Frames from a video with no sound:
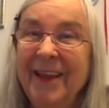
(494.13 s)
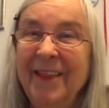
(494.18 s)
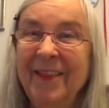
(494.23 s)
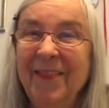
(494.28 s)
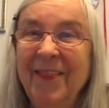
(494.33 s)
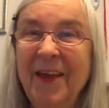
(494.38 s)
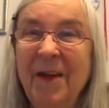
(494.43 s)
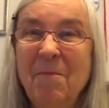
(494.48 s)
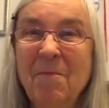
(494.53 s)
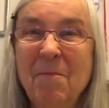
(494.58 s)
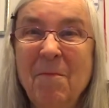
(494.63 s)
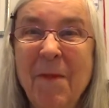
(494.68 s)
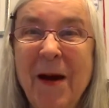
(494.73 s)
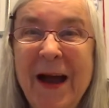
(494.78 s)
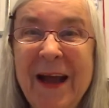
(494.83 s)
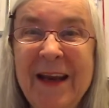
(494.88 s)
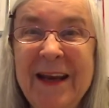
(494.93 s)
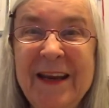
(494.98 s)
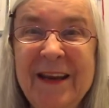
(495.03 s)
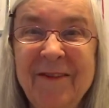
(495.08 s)
They
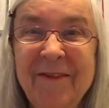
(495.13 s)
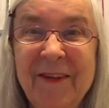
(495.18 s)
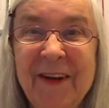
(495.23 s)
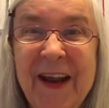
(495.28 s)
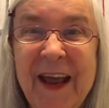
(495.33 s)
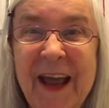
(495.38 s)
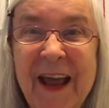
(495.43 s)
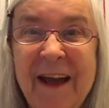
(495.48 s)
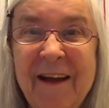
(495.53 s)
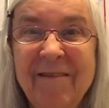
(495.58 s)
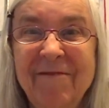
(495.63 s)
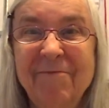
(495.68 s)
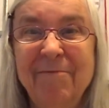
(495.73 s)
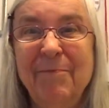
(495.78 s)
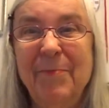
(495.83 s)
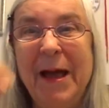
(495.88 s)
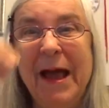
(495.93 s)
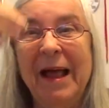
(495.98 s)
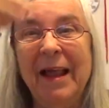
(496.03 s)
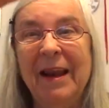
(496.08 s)
might even
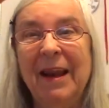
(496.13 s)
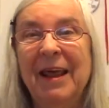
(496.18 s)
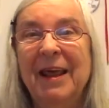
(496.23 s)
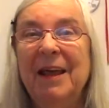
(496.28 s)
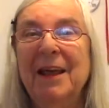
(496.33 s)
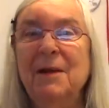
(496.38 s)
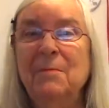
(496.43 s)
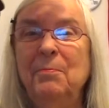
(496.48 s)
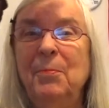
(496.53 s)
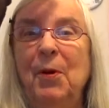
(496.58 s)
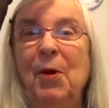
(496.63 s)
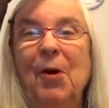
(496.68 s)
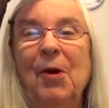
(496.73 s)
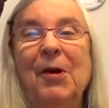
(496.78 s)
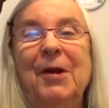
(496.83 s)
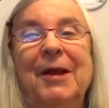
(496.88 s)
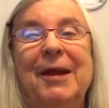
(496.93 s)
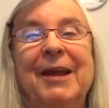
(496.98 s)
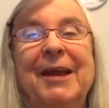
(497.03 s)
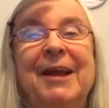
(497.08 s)
have ballet
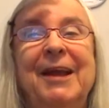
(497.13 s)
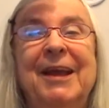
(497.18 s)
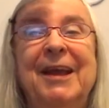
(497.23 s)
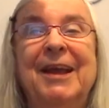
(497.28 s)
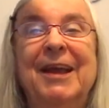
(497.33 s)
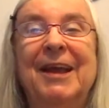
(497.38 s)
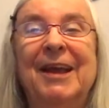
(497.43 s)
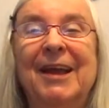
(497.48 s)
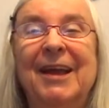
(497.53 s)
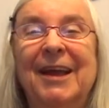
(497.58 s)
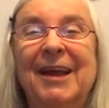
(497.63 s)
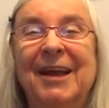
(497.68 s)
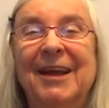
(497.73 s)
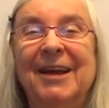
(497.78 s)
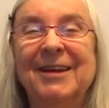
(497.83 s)
parking.